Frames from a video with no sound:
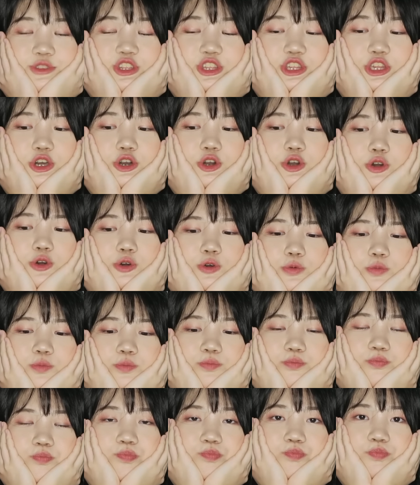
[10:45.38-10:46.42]
So,
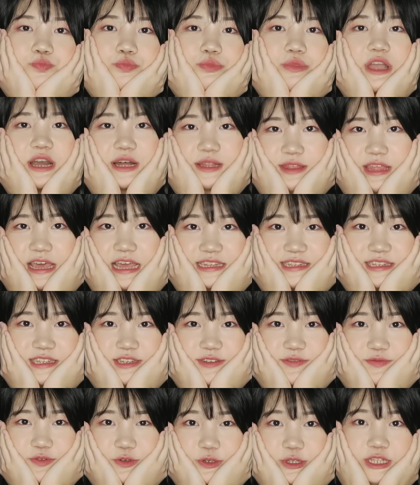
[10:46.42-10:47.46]
that's
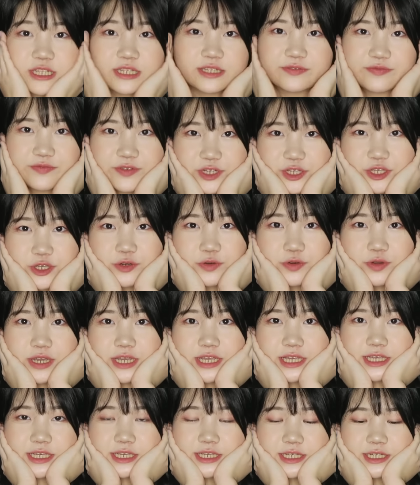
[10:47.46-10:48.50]
it for this video,
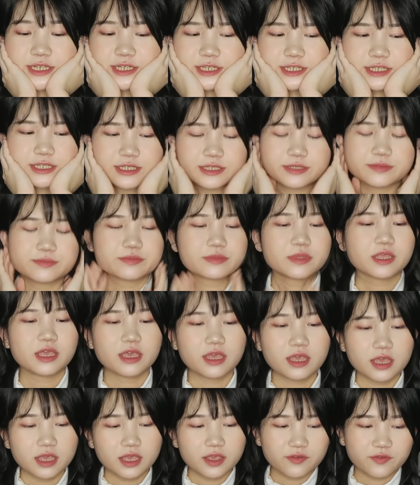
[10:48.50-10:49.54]
and
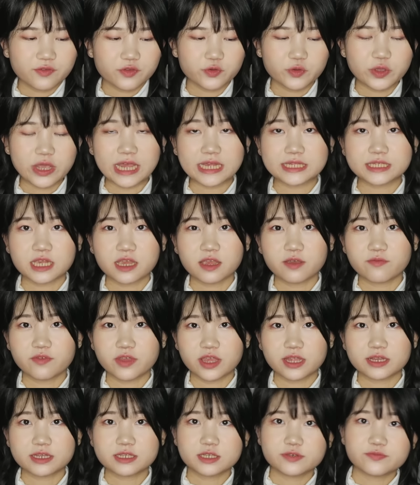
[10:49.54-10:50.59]
if you guys have
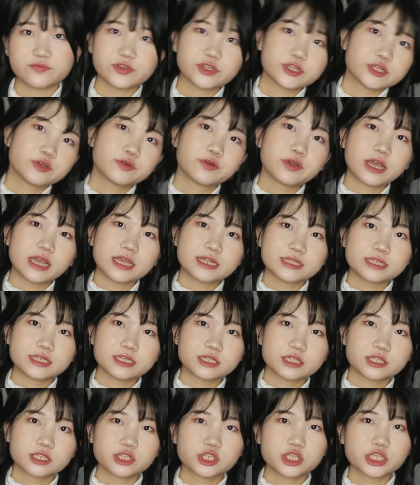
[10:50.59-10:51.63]
any video
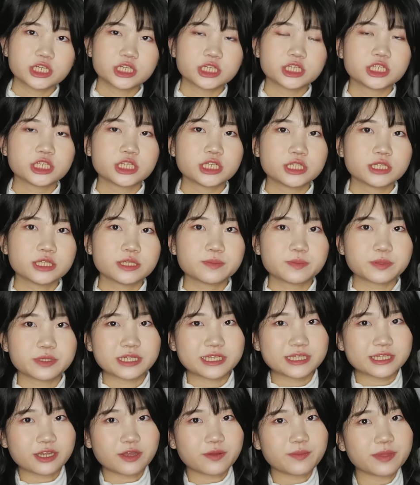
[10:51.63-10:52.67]
idea suggestions,
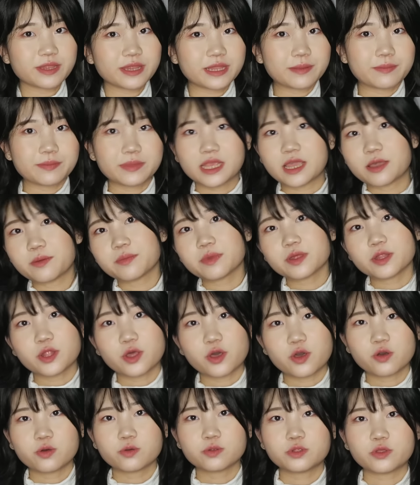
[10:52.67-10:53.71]
please comment them down
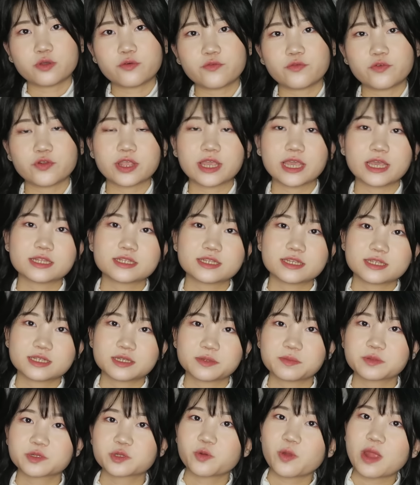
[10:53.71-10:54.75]
below. Don't forget to
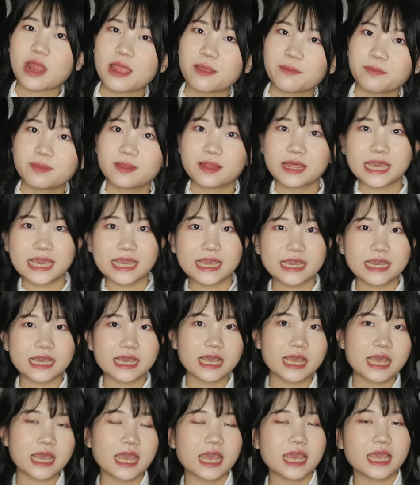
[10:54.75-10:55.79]
subscribe, like,
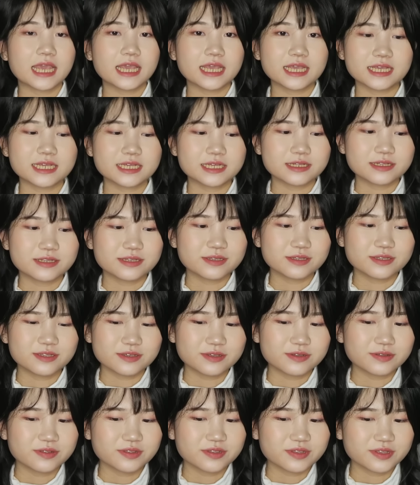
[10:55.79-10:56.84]
and
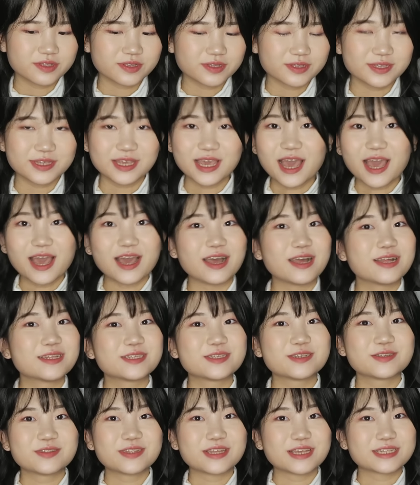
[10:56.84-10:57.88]
yeah,
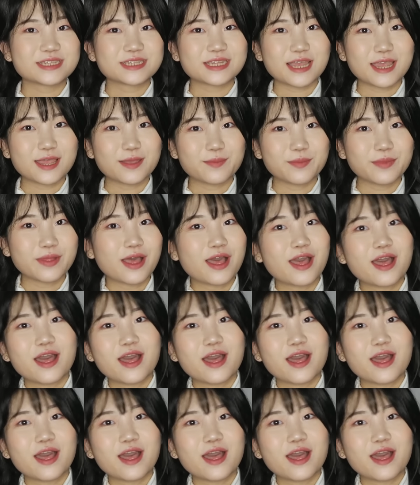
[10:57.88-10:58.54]
until next time,